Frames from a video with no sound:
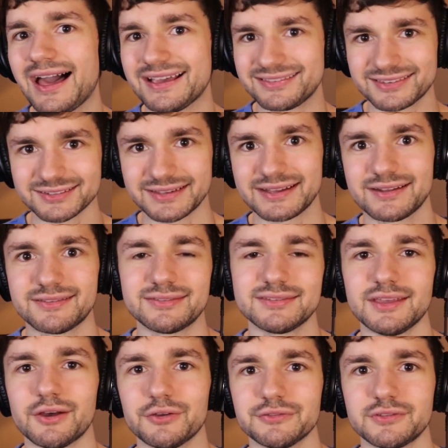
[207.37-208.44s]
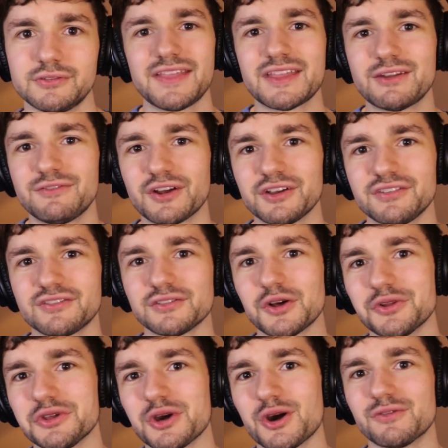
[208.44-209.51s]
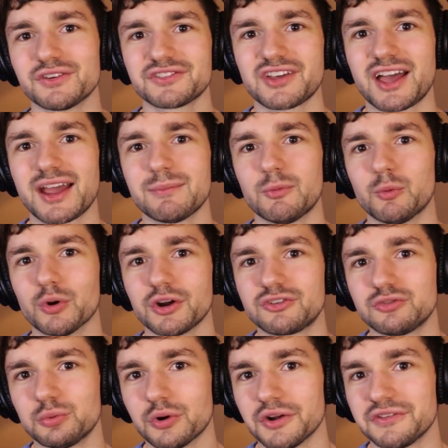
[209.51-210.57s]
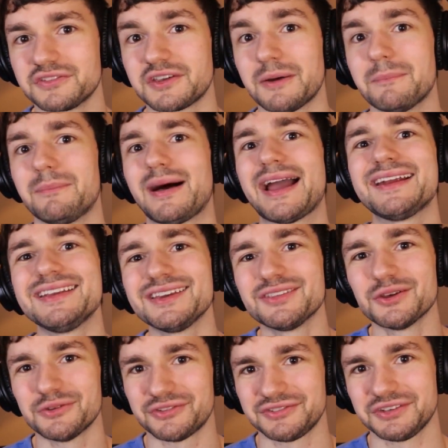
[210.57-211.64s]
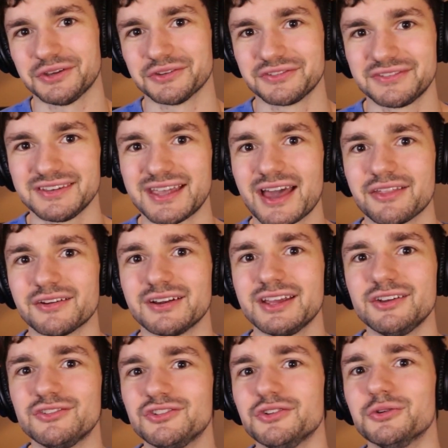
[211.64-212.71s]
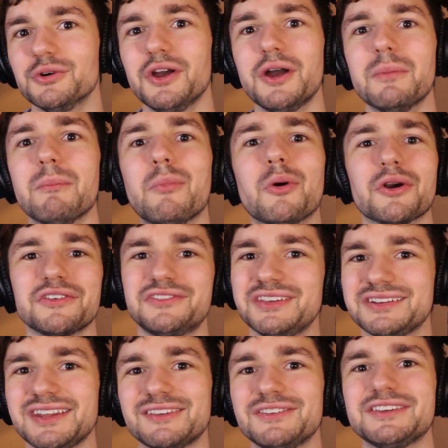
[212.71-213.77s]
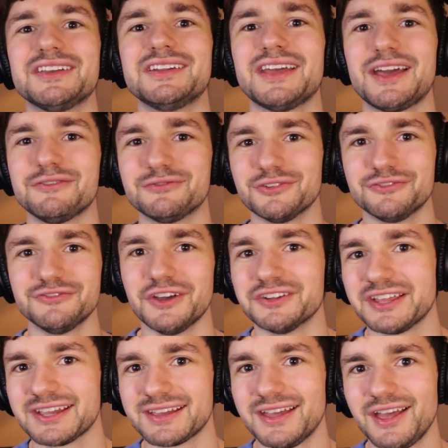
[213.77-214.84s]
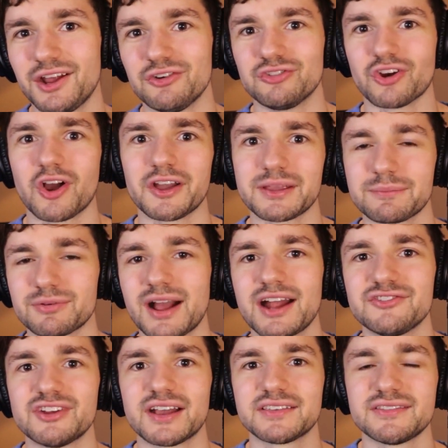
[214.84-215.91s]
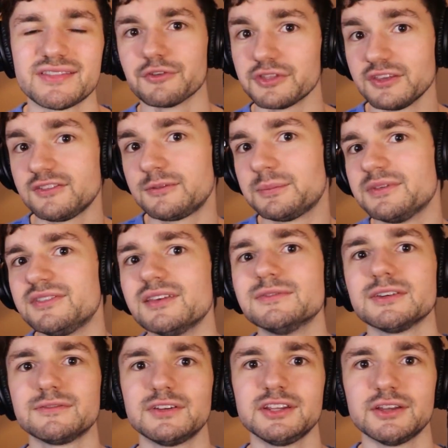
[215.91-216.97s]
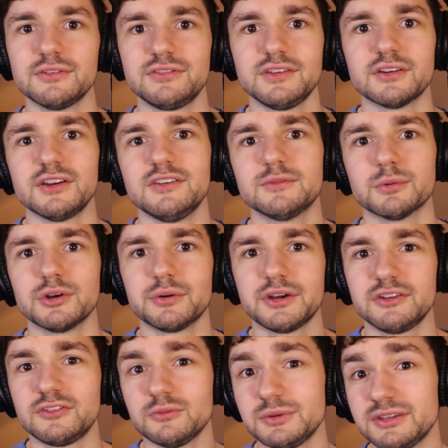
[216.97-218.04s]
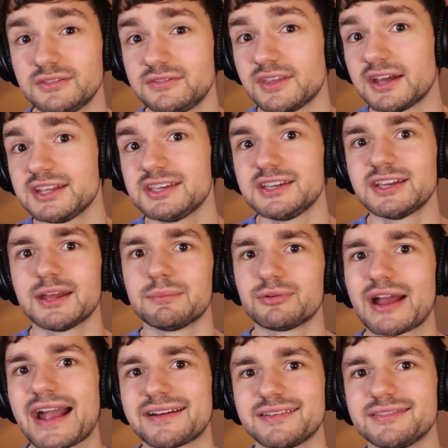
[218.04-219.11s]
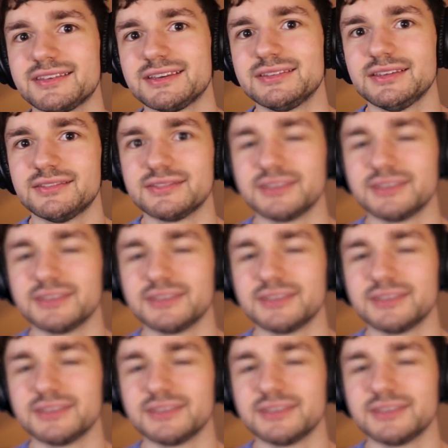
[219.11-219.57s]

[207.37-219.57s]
isolated skills, and then very slowly over time work towards combining those skills together into more significant and fulfilling drawing projects. For this specific video series, we're going to be studying and practicing these